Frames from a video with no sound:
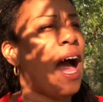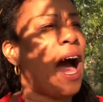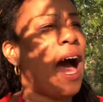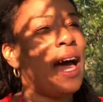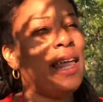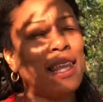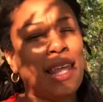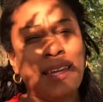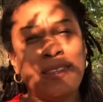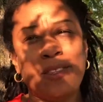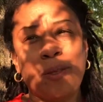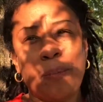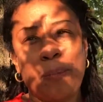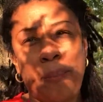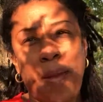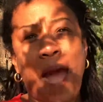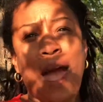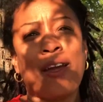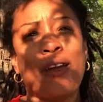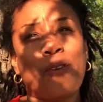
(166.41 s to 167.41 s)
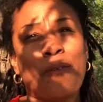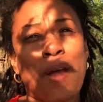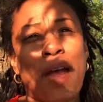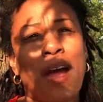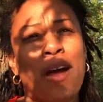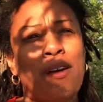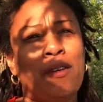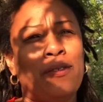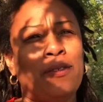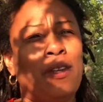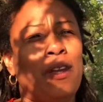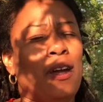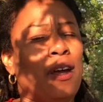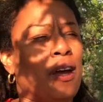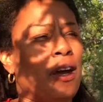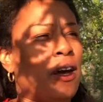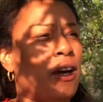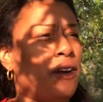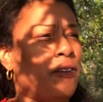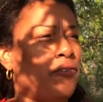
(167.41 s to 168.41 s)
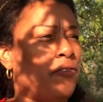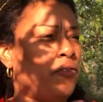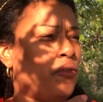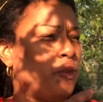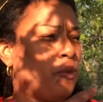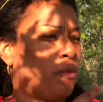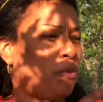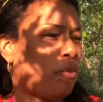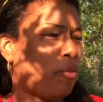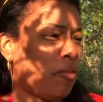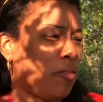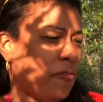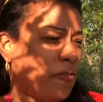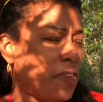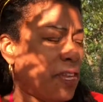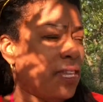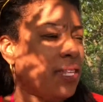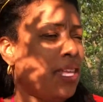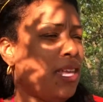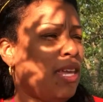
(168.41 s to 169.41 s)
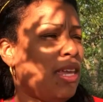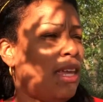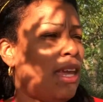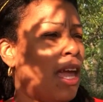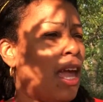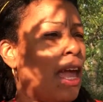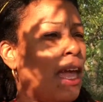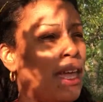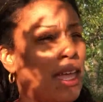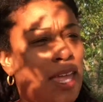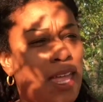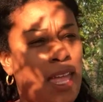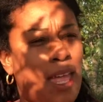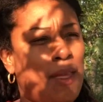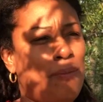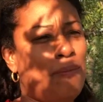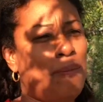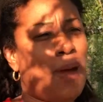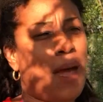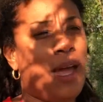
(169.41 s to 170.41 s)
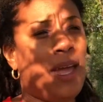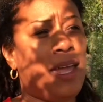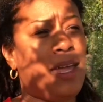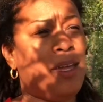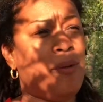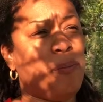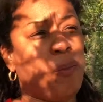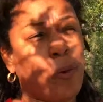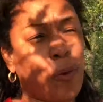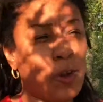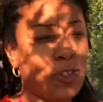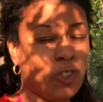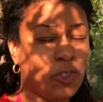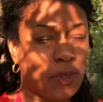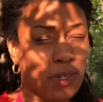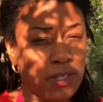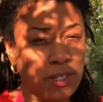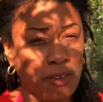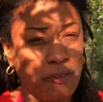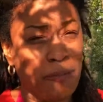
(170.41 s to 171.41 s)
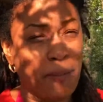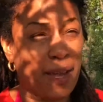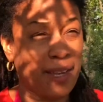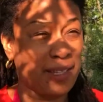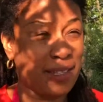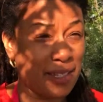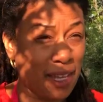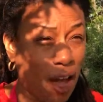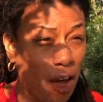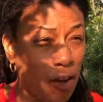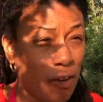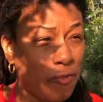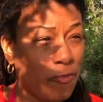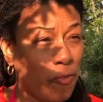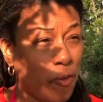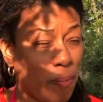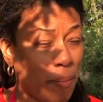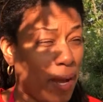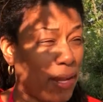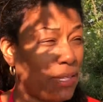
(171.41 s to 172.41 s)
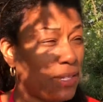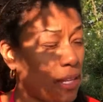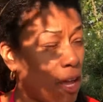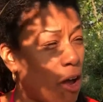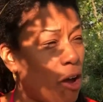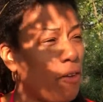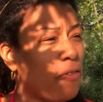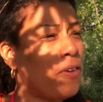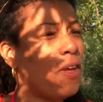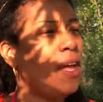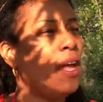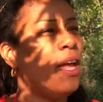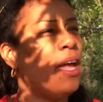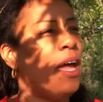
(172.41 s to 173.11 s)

I like the background of graffiti in my portraits of myself, for myself.